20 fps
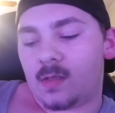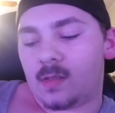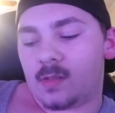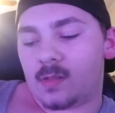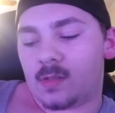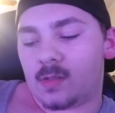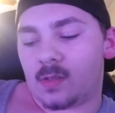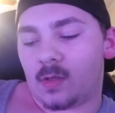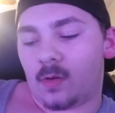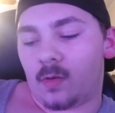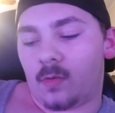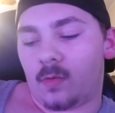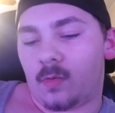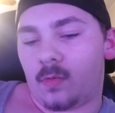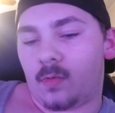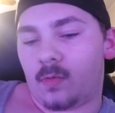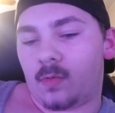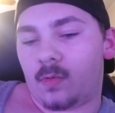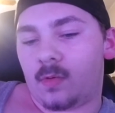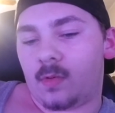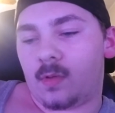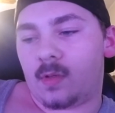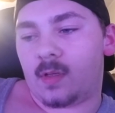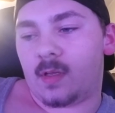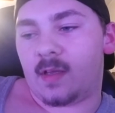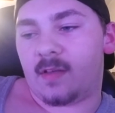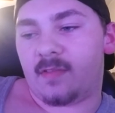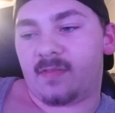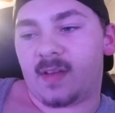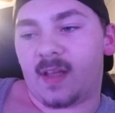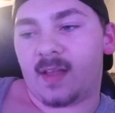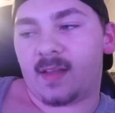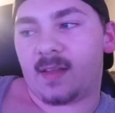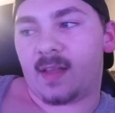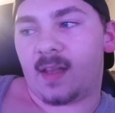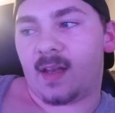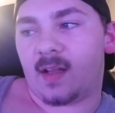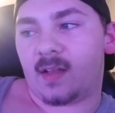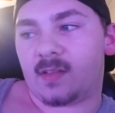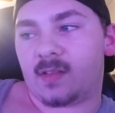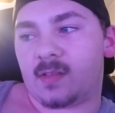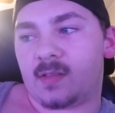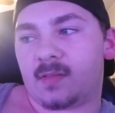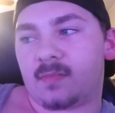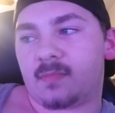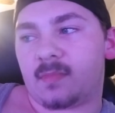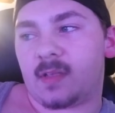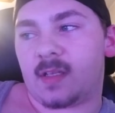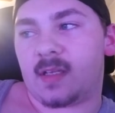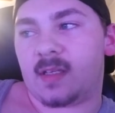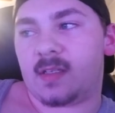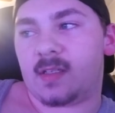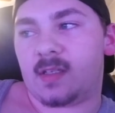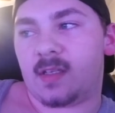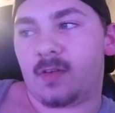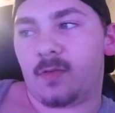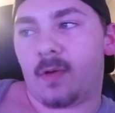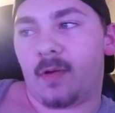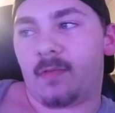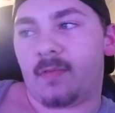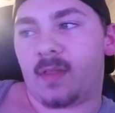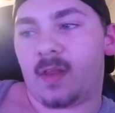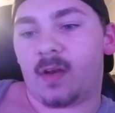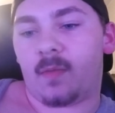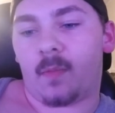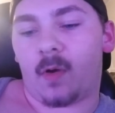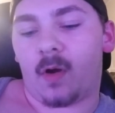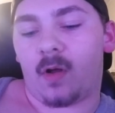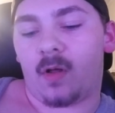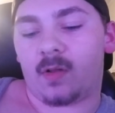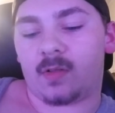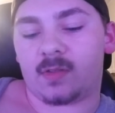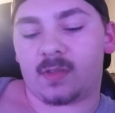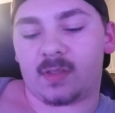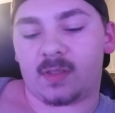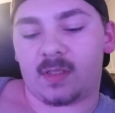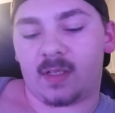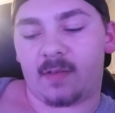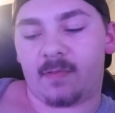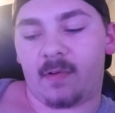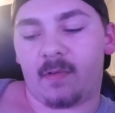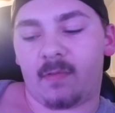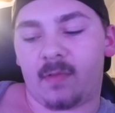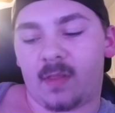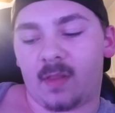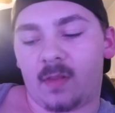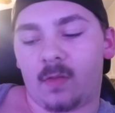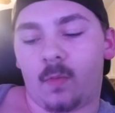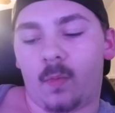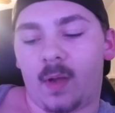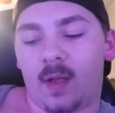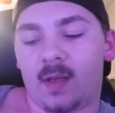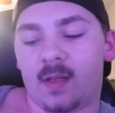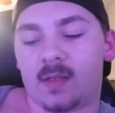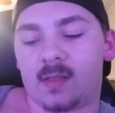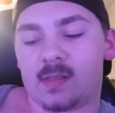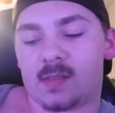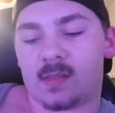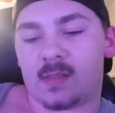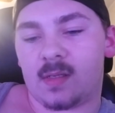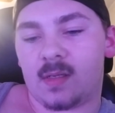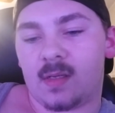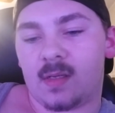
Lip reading: So if not, then I'll just continue everything tomorrow. I'll just leave everything the way it is.